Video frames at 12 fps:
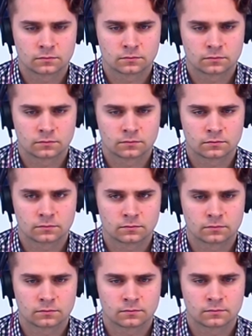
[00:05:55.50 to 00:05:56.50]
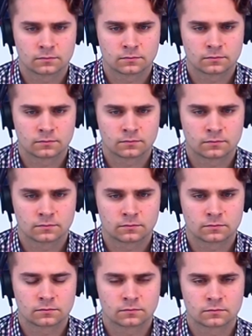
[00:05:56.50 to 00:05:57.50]

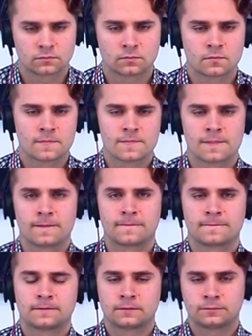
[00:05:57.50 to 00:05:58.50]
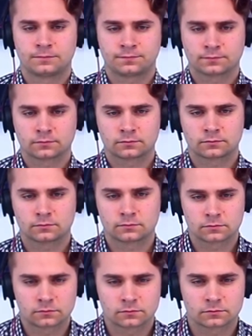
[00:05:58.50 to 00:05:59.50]

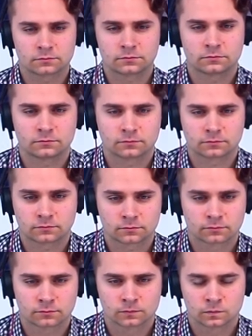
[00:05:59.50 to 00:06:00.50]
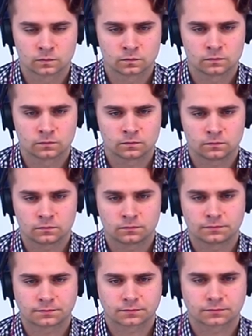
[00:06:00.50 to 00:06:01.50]

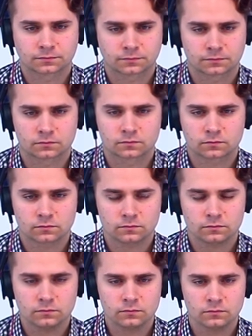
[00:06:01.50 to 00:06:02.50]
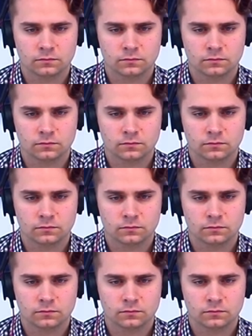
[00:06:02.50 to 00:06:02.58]
This person isn't speaking.